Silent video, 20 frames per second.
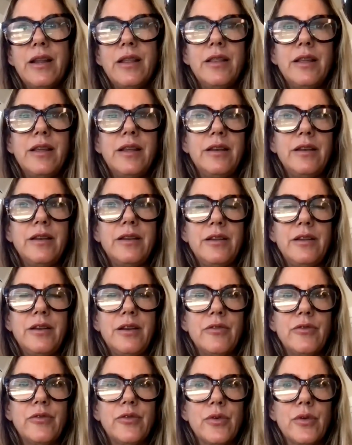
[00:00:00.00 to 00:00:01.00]
And then,
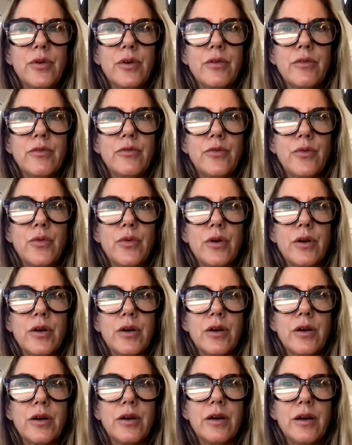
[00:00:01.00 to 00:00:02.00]

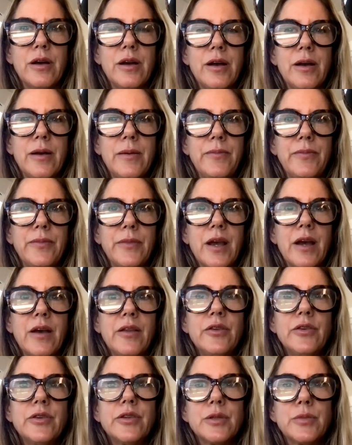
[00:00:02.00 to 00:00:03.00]
for
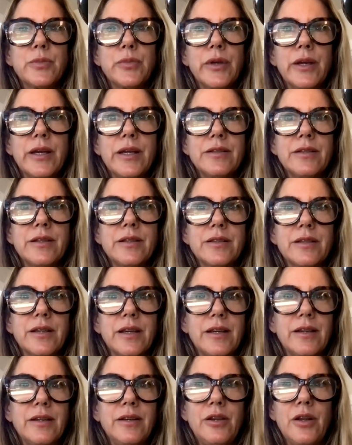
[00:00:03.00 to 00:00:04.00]
other displays, it's
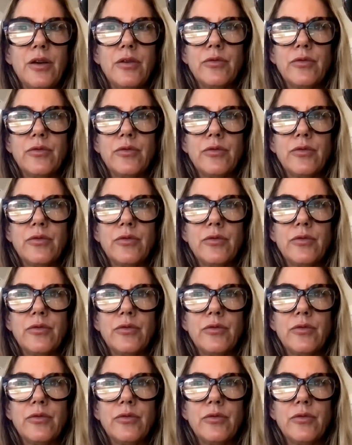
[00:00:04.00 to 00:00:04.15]
like,